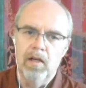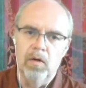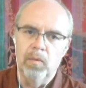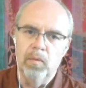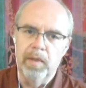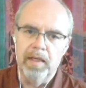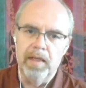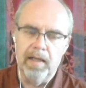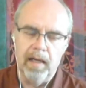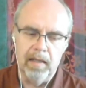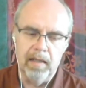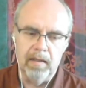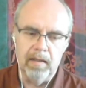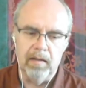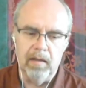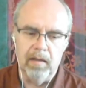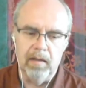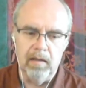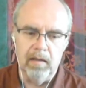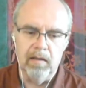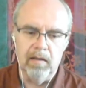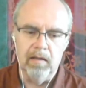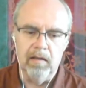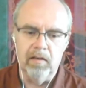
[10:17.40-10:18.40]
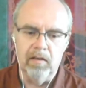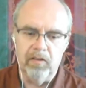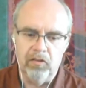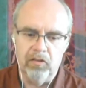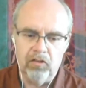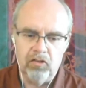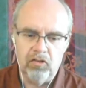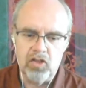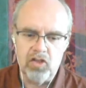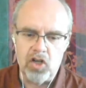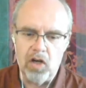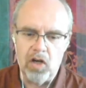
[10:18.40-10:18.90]
we can
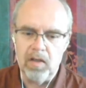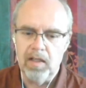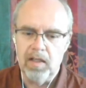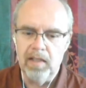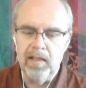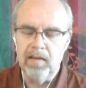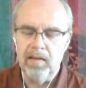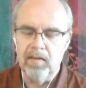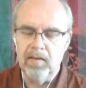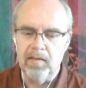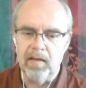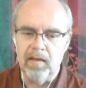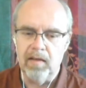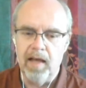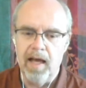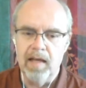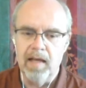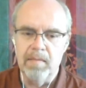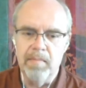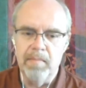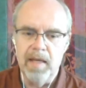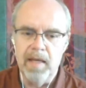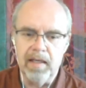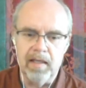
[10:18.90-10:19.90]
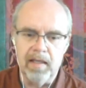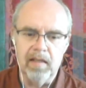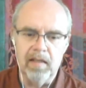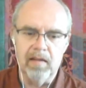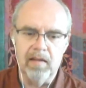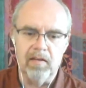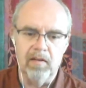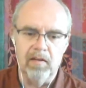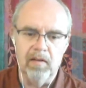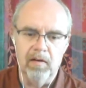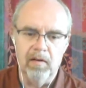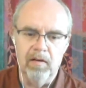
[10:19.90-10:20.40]
chunk it and make
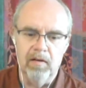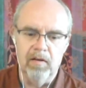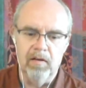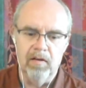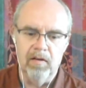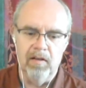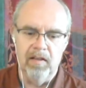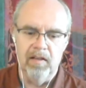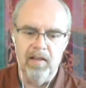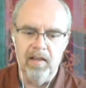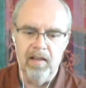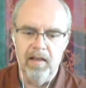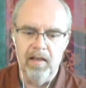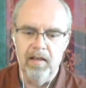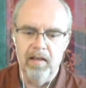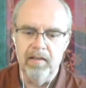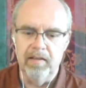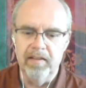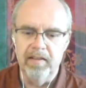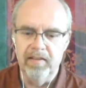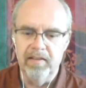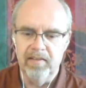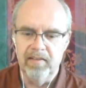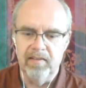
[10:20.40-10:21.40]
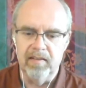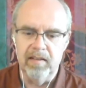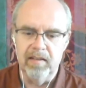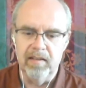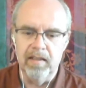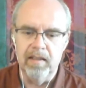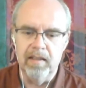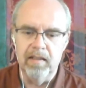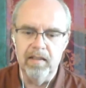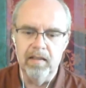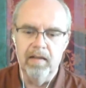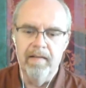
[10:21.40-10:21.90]
it uh, uh, this
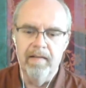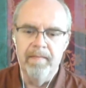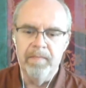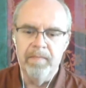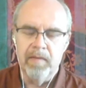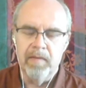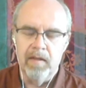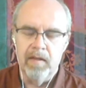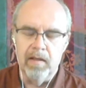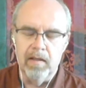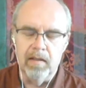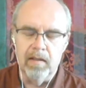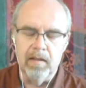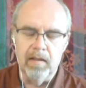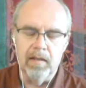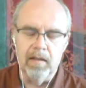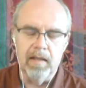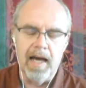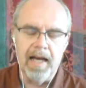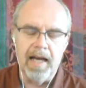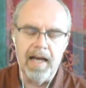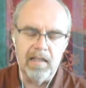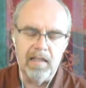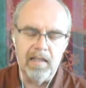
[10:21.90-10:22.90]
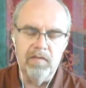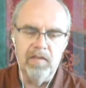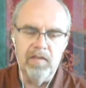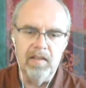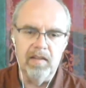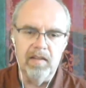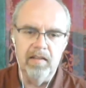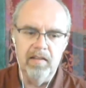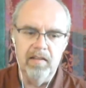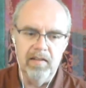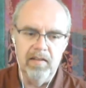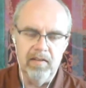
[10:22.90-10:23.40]
in in
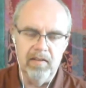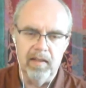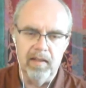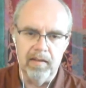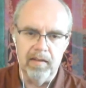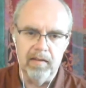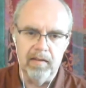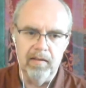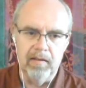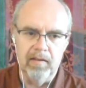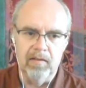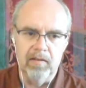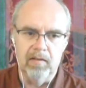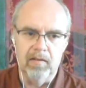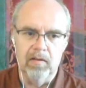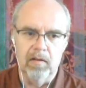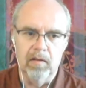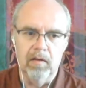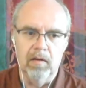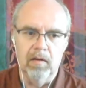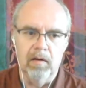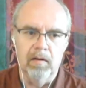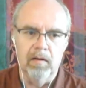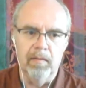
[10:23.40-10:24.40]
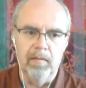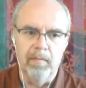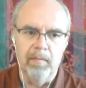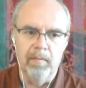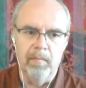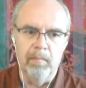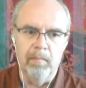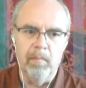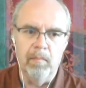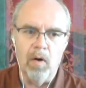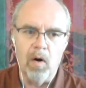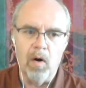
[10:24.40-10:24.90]
activities that is uh,
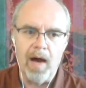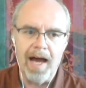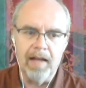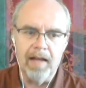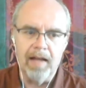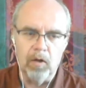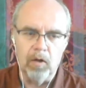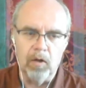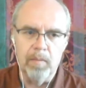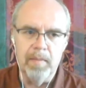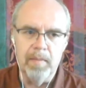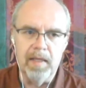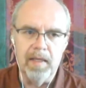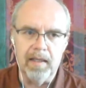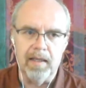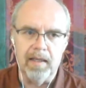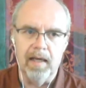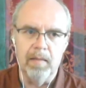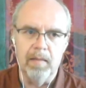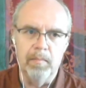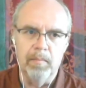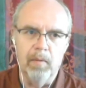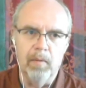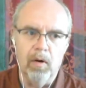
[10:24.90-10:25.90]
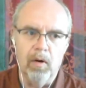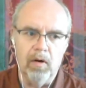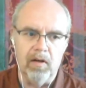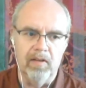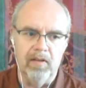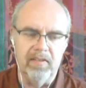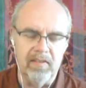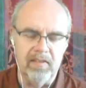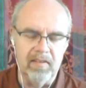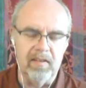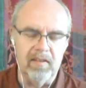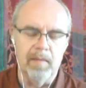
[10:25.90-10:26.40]
more atomic and more
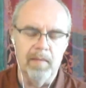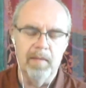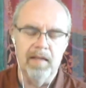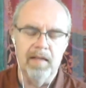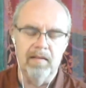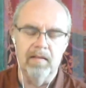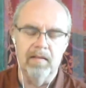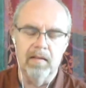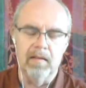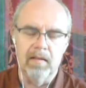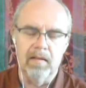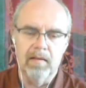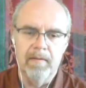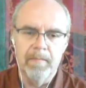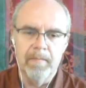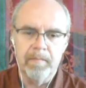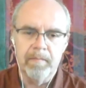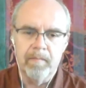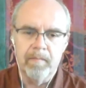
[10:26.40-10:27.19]
uh, systematic.